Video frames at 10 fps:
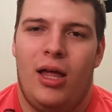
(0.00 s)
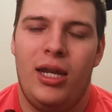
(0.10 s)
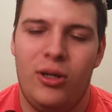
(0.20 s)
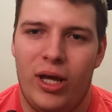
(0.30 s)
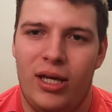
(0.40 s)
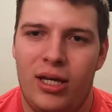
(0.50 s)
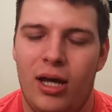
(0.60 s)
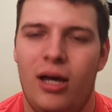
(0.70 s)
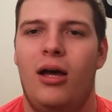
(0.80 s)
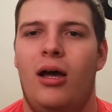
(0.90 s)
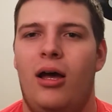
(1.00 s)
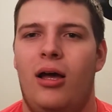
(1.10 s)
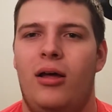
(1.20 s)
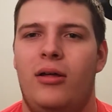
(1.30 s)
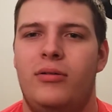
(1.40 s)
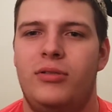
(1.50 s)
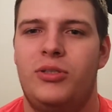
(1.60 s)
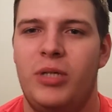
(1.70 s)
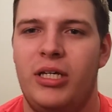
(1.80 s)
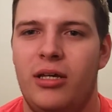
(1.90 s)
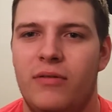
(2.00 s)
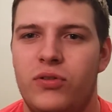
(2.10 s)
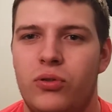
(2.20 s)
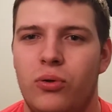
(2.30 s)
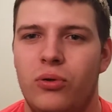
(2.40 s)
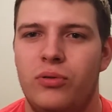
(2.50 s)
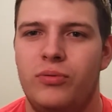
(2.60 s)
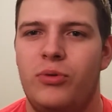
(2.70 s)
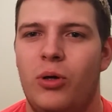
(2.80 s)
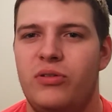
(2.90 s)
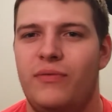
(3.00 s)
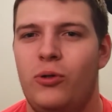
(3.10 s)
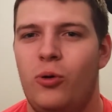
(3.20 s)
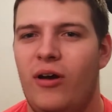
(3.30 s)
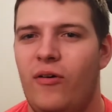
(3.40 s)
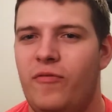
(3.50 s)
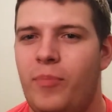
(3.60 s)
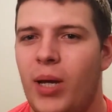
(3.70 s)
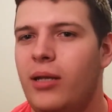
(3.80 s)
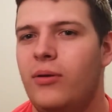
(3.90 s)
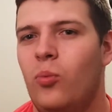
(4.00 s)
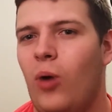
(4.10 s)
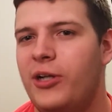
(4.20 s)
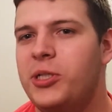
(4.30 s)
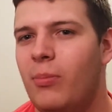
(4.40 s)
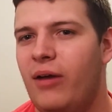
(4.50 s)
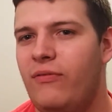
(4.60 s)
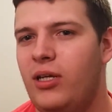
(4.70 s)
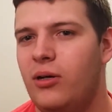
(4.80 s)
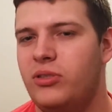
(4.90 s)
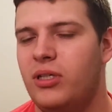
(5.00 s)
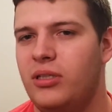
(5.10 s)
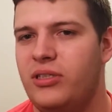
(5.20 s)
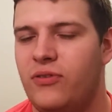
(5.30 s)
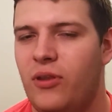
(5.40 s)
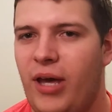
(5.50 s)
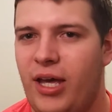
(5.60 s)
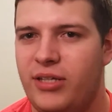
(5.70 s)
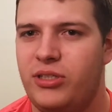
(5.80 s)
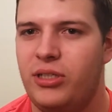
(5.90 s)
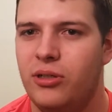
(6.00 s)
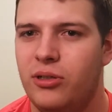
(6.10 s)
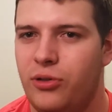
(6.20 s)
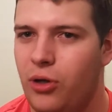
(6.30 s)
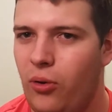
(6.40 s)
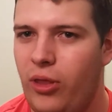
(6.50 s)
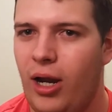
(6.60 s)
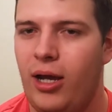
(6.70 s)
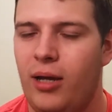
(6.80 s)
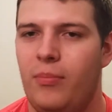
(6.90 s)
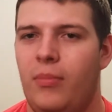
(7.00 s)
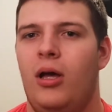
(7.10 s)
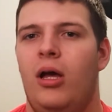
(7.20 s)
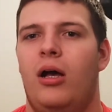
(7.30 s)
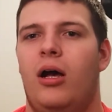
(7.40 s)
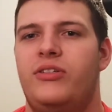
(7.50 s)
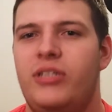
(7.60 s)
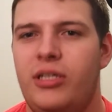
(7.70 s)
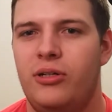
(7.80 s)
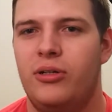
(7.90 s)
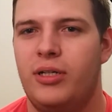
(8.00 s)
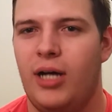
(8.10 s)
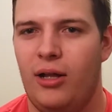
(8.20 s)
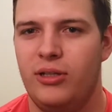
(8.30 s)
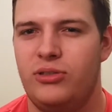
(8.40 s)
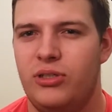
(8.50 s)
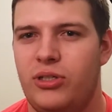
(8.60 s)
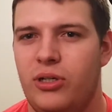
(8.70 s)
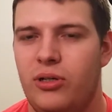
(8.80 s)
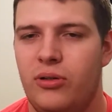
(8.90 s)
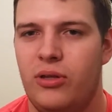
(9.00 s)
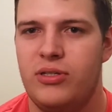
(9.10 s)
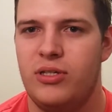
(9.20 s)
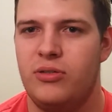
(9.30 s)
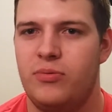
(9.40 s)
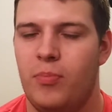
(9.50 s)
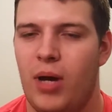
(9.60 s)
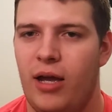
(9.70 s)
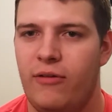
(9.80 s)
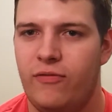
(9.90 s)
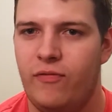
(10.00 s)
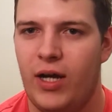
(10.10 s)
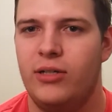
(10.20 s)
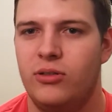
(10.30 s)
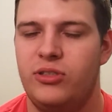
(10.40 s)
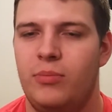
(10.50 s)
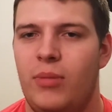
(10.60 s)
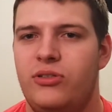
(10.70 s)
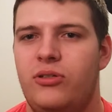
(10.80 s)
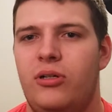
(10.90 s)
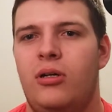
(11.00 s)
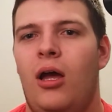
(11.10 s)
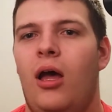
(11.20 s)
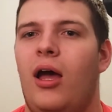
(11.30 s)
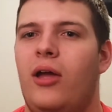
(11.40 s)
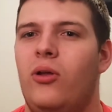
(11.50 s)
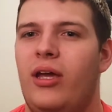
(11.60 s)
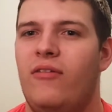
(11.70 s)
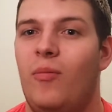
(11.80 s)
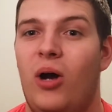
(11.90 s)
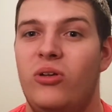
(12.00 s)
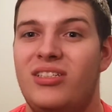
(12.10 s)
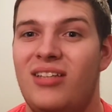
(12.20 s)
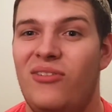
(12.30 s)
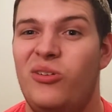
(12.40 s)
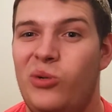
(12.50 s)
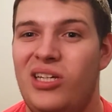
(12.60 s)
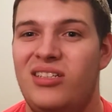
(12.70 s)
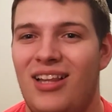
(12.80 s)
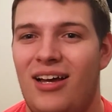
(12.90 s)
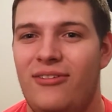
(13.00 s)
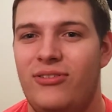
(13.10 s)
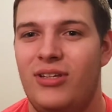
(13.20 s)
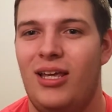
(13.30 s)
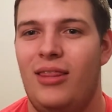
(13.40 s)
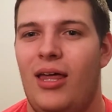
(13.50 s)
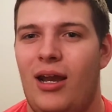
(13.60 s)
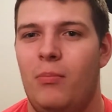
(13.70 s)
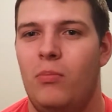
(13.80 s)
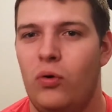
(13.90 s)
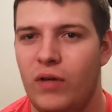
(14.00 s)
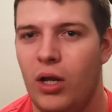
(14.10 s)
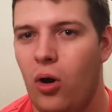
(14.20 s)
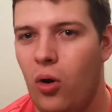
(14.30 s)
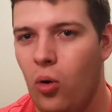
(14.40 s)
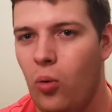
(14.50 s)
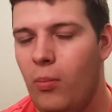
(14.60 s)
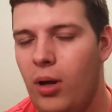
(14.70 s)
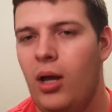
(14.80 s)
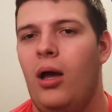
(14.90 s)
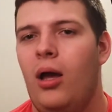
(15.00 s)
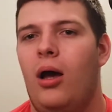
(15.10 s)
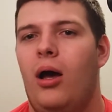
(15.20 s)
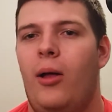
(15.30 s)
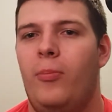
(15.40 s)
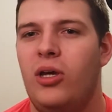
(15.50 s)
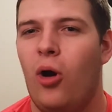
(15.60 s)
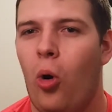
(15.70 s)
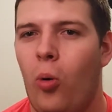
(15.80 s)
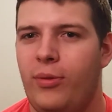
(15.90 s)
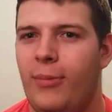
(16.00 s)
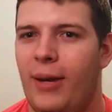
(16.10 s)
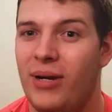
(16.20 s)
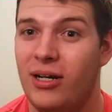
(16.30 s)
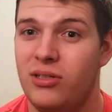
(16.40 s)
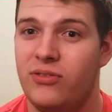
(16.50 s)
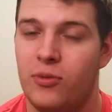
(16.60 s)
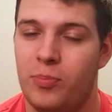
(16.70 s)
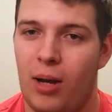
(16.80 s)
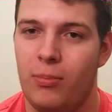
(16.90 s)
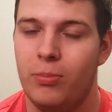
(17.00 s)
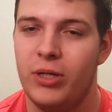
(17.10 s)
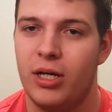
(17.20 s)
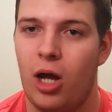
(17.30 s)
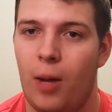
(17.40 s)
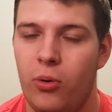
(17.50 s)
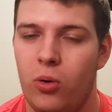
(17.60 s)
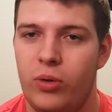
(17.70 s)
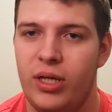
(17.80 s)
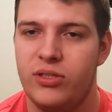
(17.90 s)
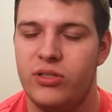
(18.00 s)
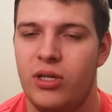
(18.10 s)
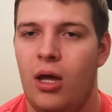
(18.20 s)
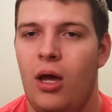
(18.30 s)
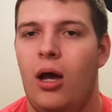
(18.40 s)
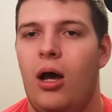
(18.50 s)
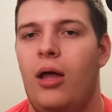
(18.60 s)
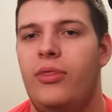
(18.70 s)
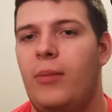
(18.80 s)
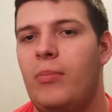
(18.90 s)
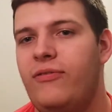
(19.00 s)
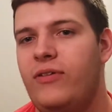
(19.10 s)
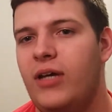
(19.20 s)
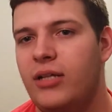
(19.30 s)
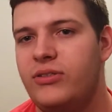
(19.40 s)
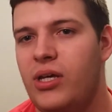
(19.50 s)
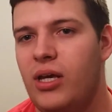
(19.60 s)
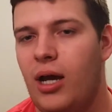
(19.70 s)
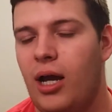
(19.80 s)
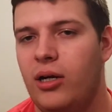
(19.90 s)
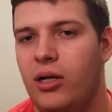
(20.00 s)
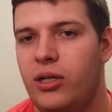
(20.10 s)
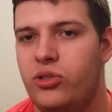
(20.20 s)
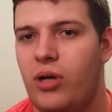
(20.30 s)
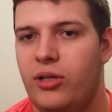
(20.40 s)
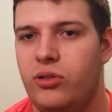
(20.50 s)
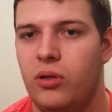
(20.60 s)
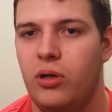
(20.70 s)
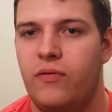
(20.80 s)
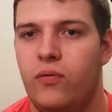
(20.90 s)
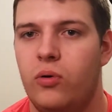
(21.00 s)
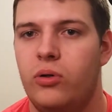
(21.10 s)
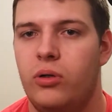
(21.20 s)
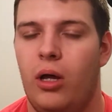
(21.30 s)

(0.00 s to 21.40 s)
anyway, speaking of school, those of you who have been watching my videos at least for the past year know that I am a senior in college this year. This is my final semester. I only have about 7 weeks left, and then I'm moving home. I'll be home with my parents for probably a couple of weeks, and then my fiance and I are going to try to look for